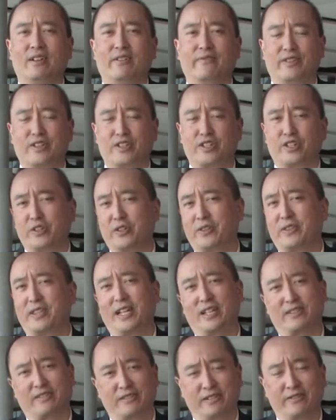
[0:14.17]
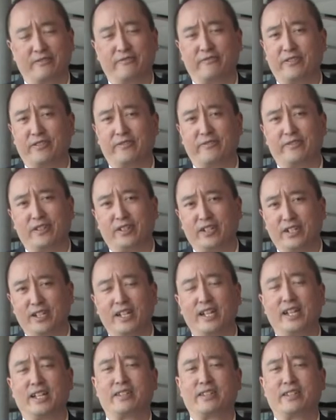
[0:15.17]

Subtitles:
of the 2015